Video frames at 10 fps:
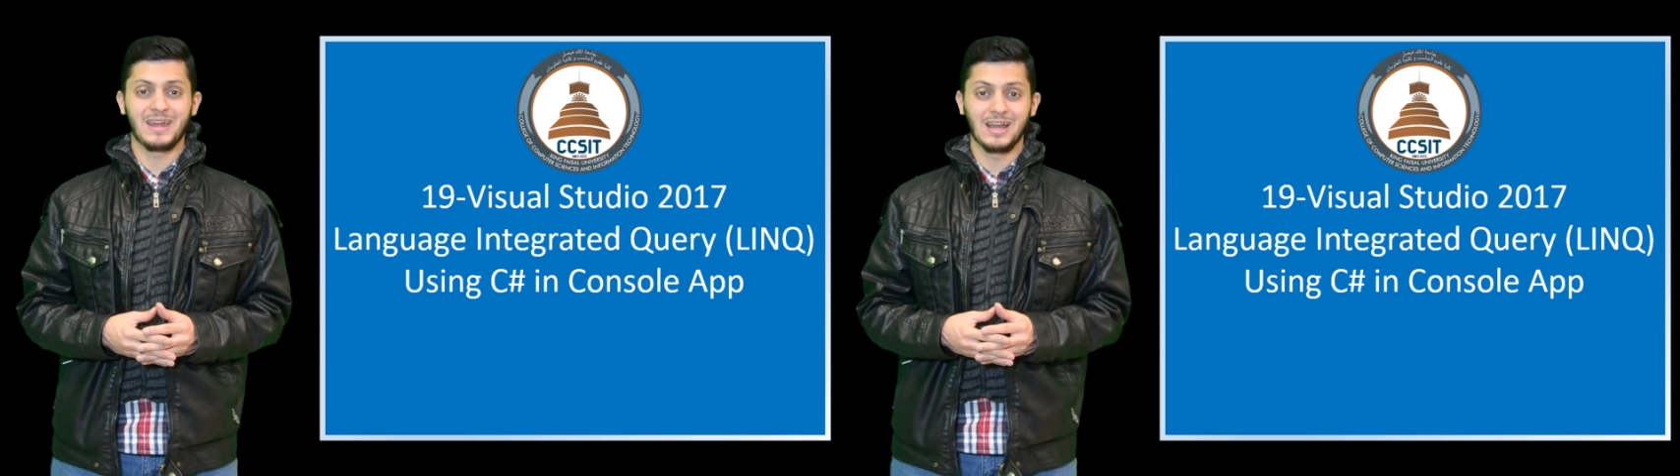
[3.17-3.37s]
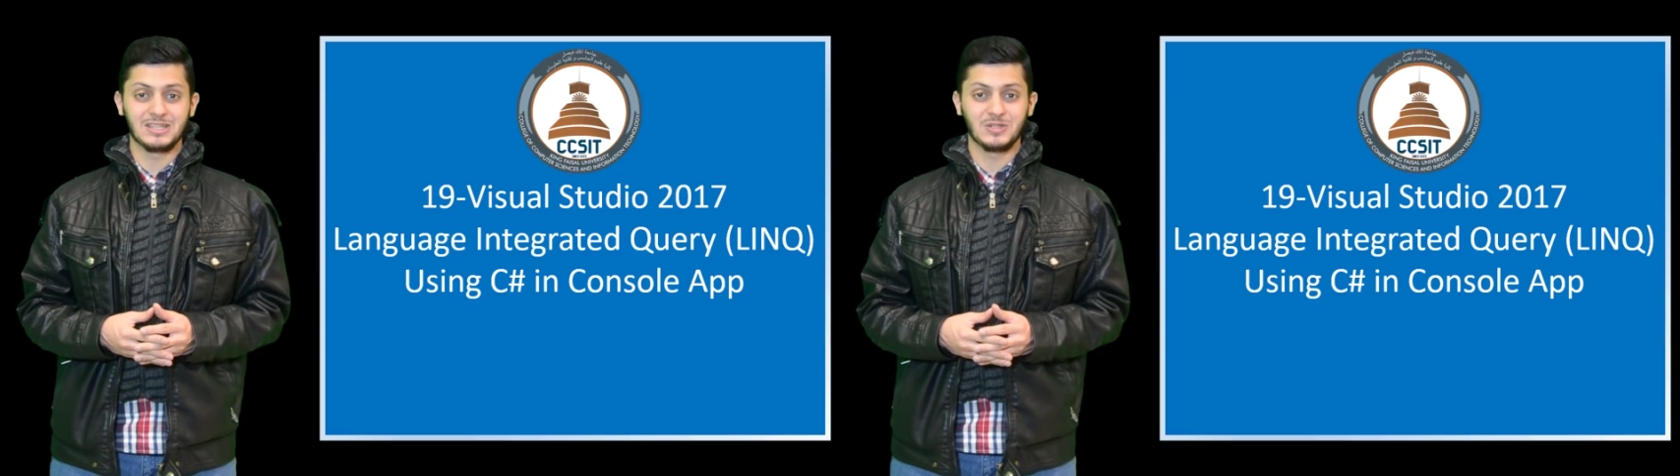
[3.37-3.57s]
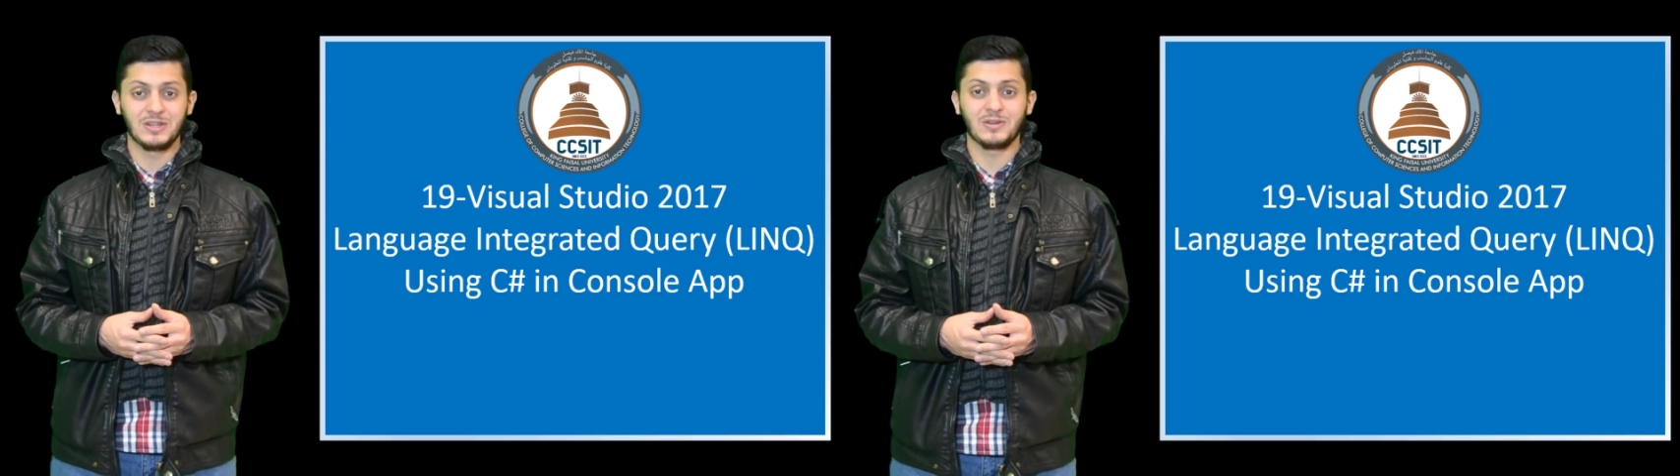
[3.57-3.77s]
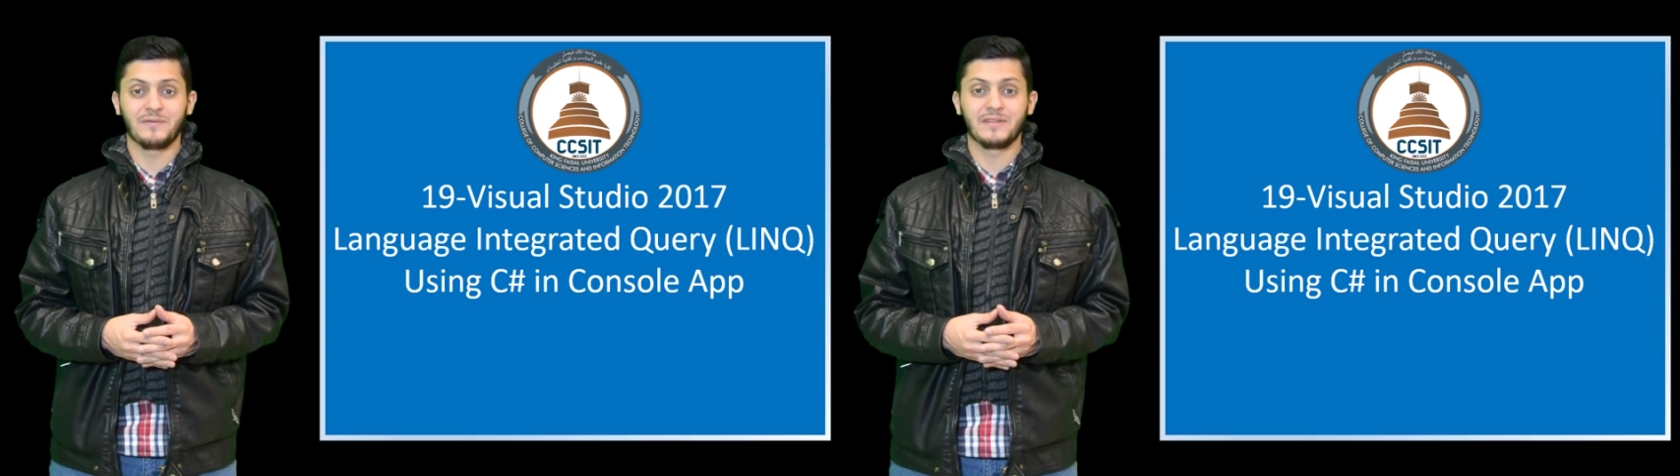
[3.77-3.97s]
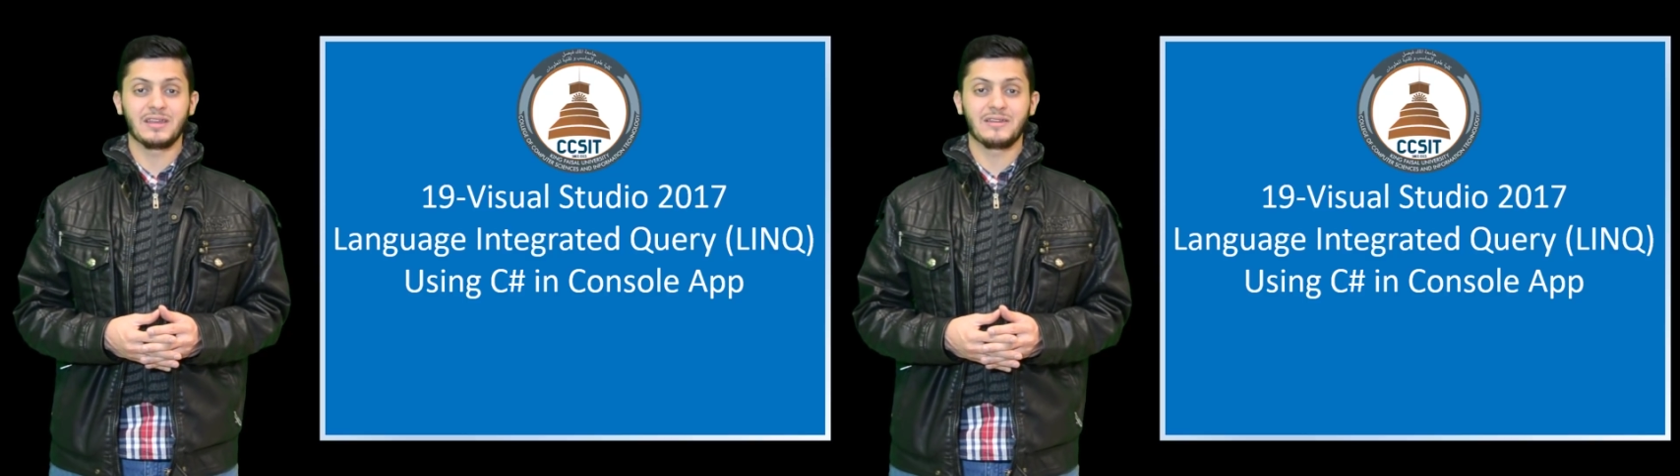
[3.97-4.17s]
a student of
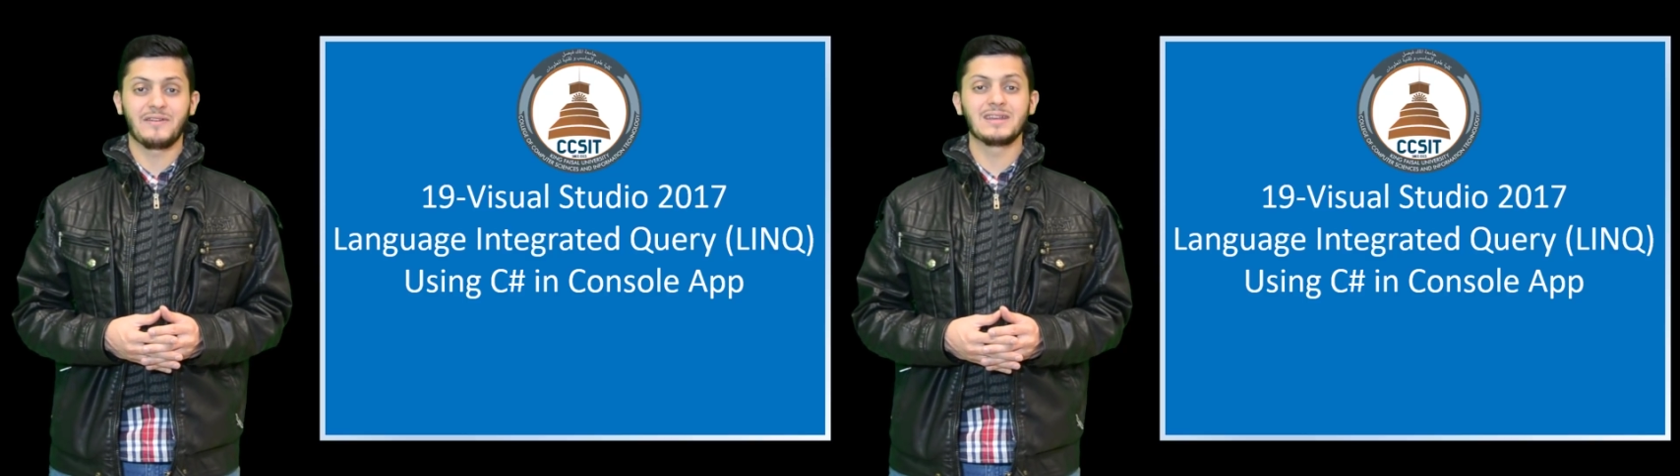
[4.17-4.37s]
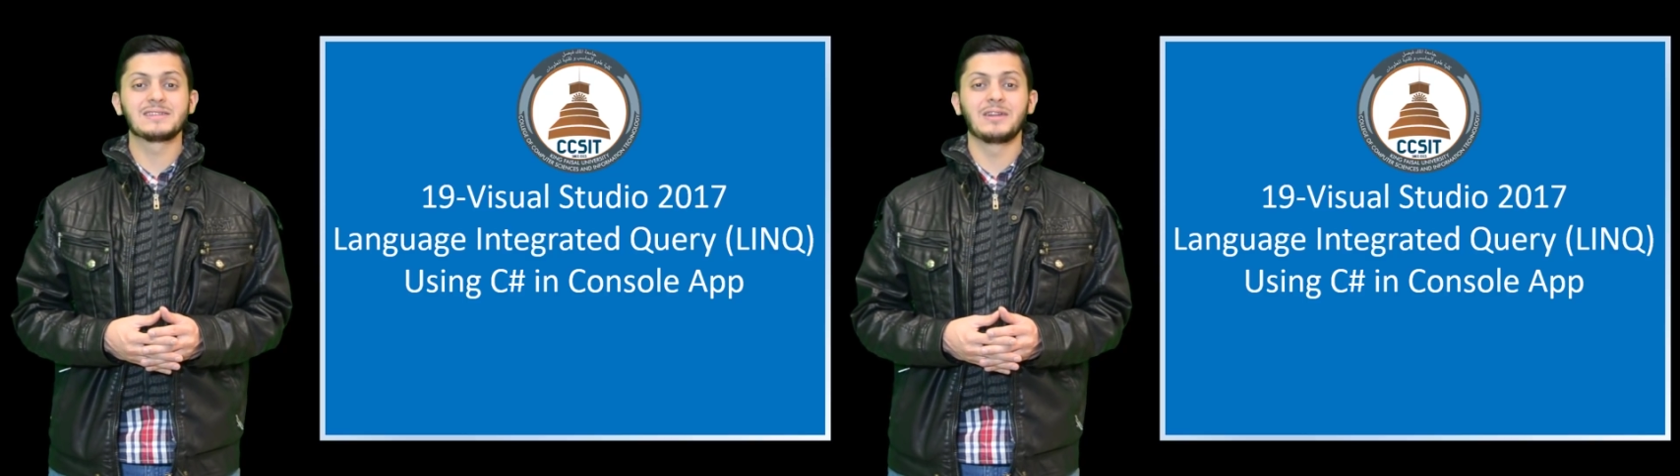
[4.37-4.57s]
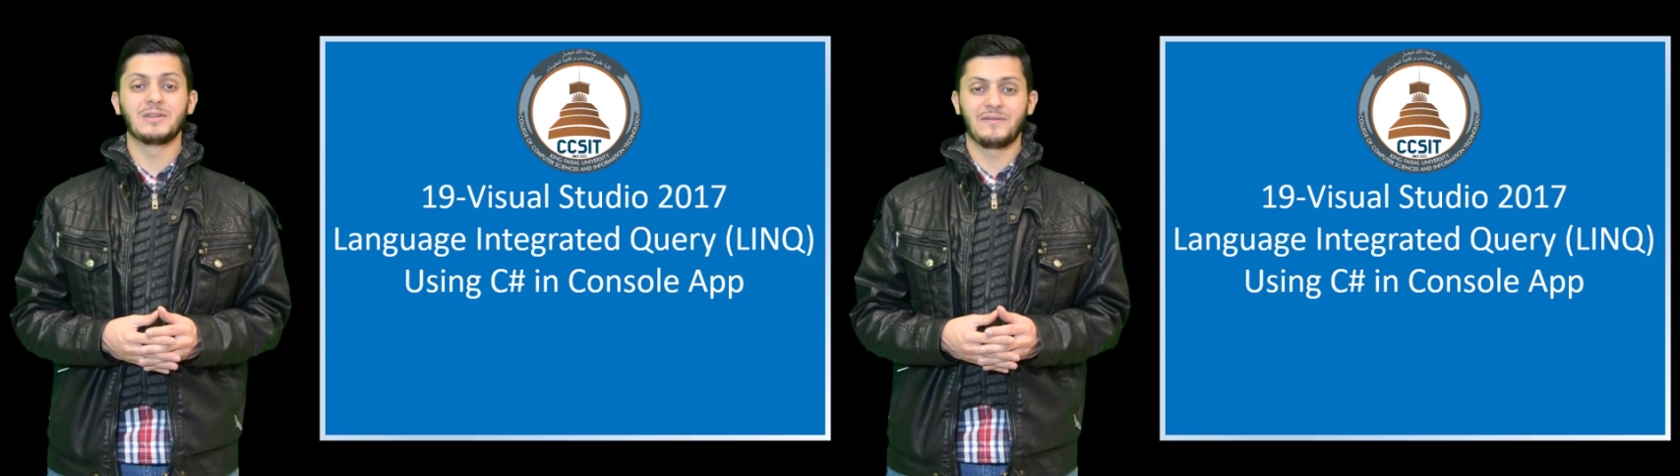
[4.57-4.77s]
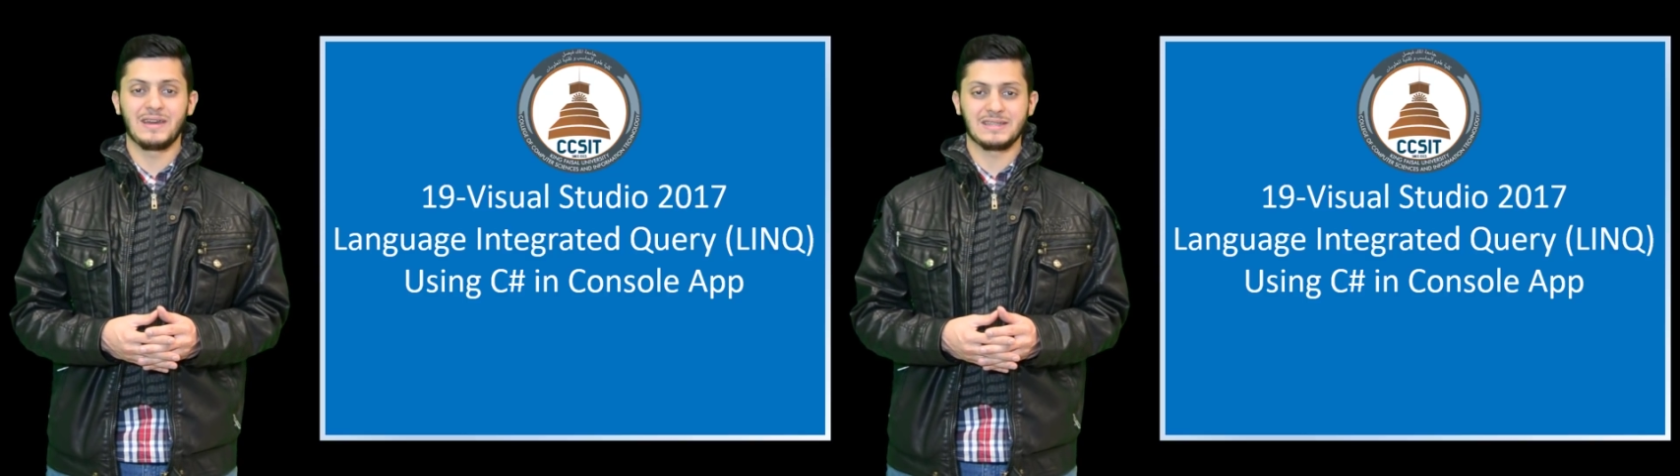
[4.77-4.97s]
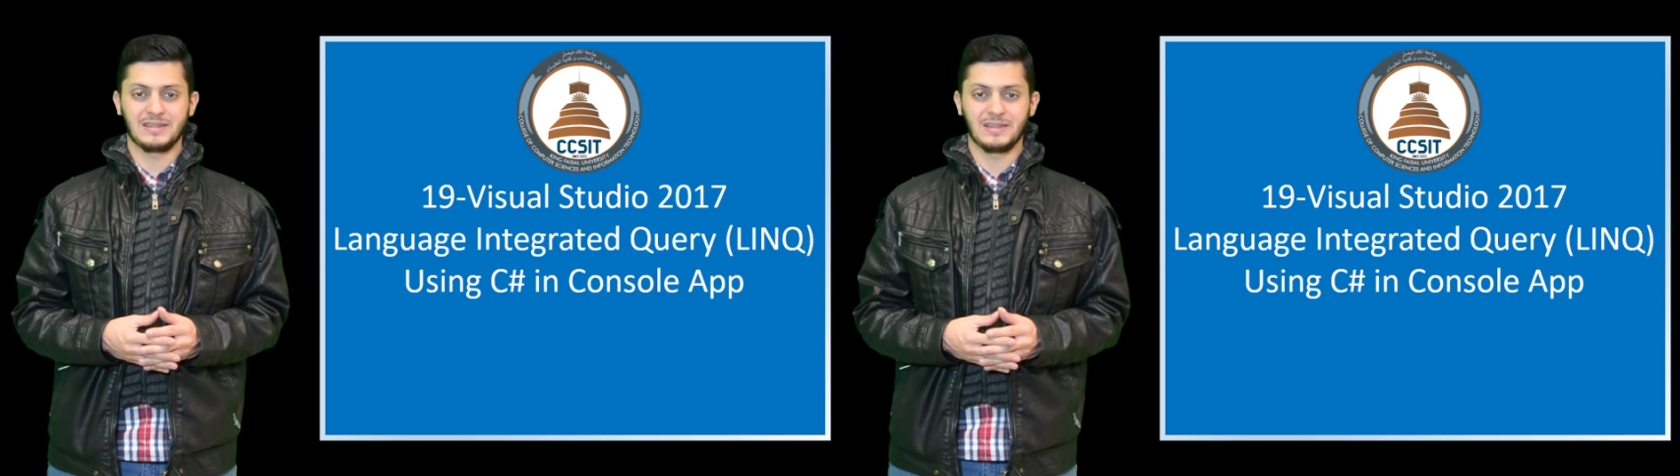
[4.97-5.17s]
King Faisal
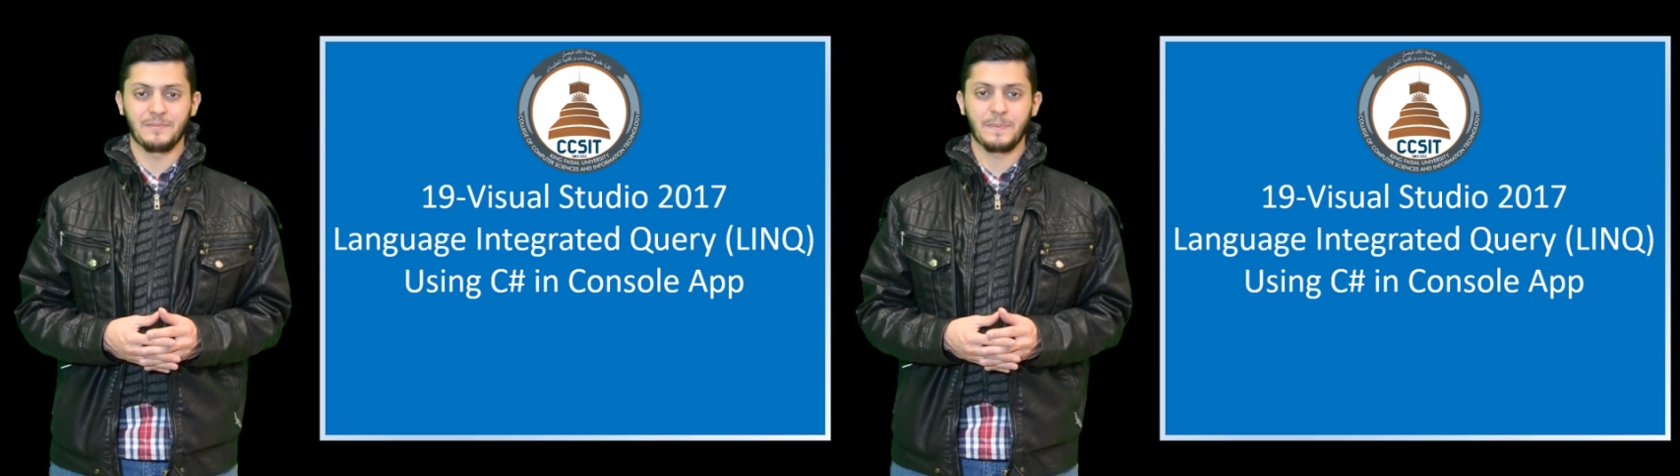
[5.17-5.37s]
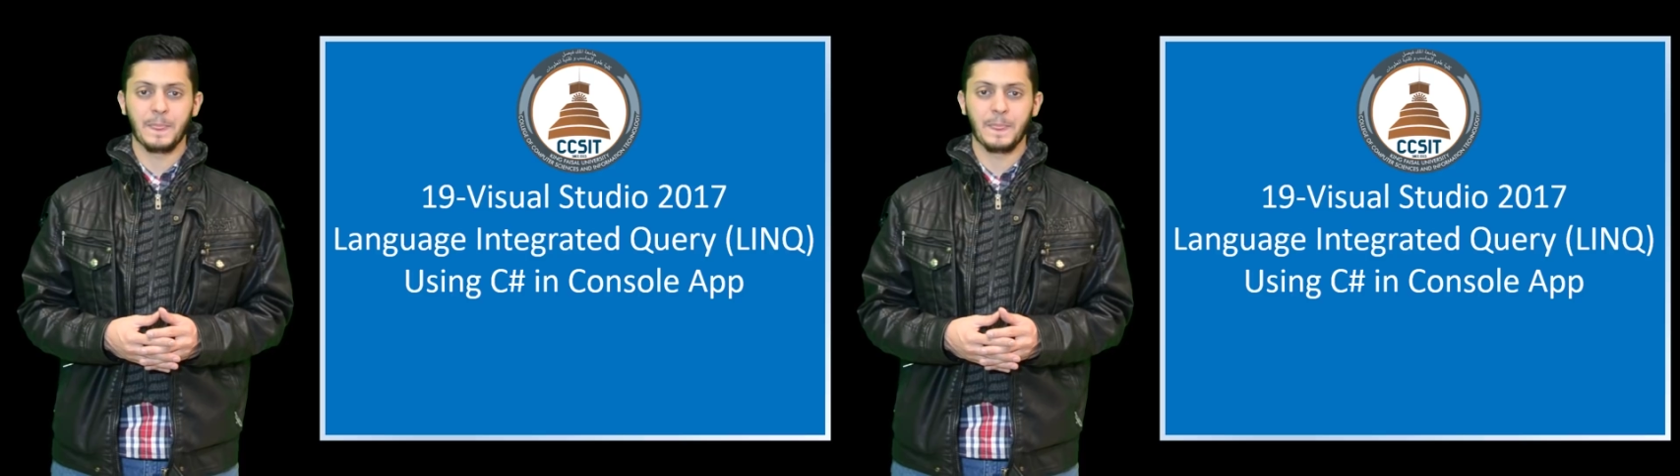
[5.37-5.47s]
University.